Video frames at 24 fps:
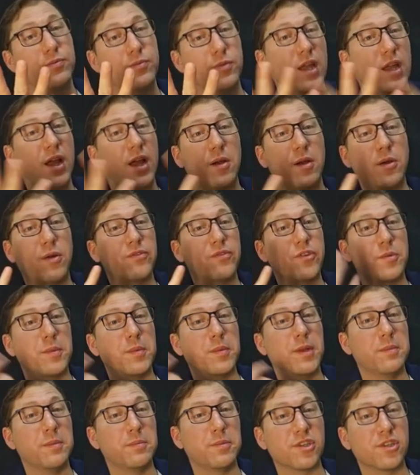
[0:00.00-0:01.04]
however
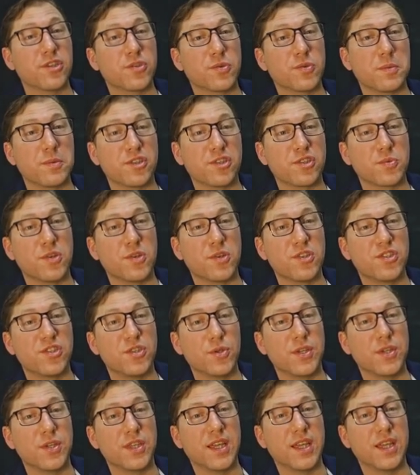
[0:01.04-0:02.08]
many +1/+1s you
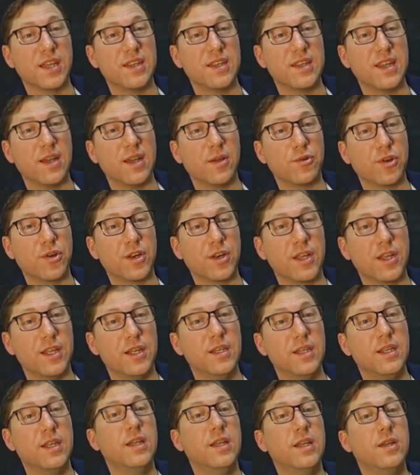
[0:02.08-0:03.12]
can get down on it,
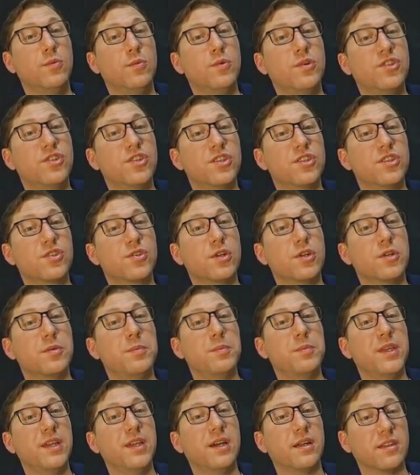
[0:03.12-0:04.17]
which is going to
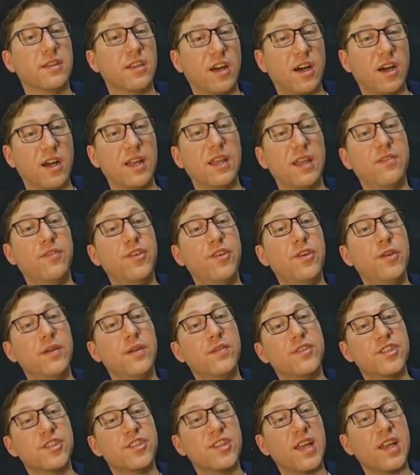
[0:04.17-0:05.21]
be a lot. If you have a
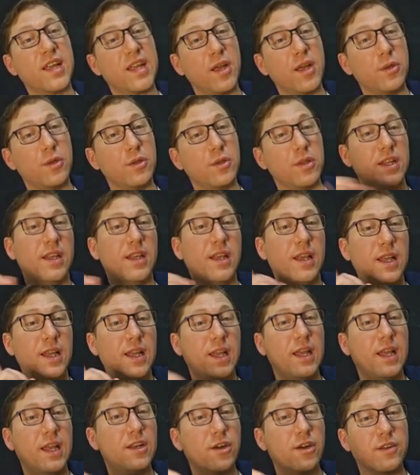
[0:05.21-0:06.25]
sack outlet
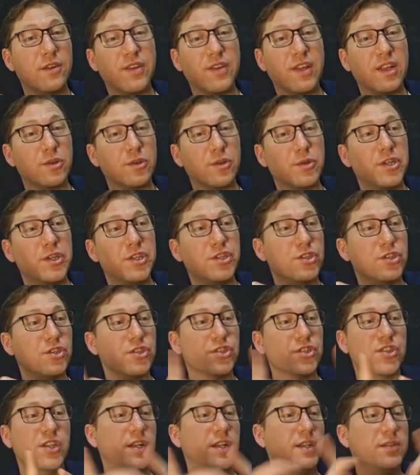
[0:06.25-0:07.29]
and artifact
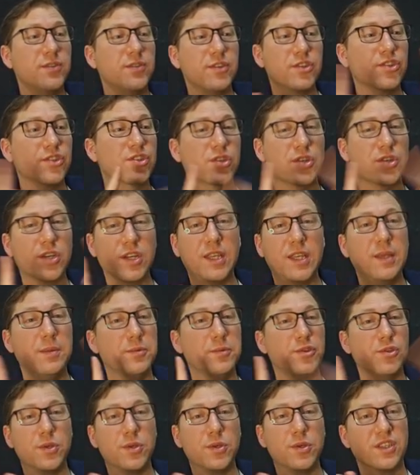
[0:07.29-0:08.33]
creatures, you're just going to keep
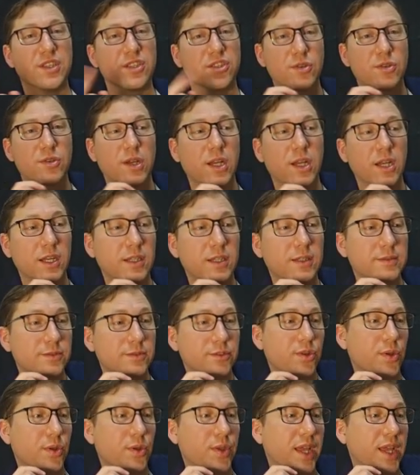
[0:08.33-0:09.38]
doing this, right?
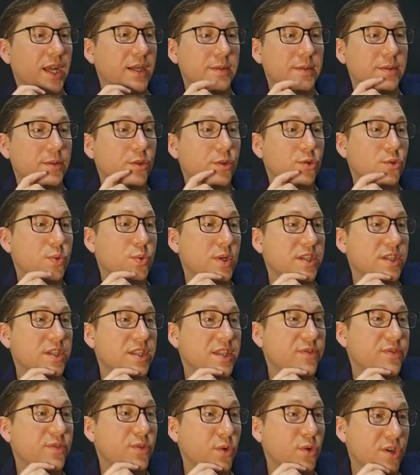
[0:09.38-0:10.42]
So yeah,
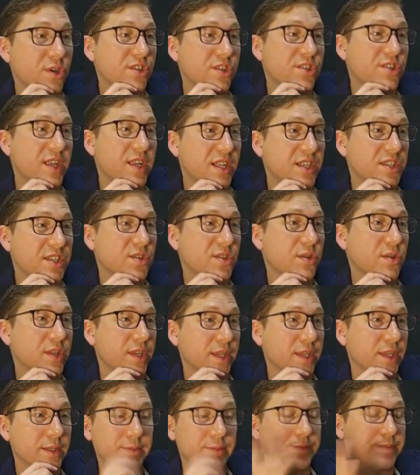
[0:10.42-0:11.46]
24 cents only.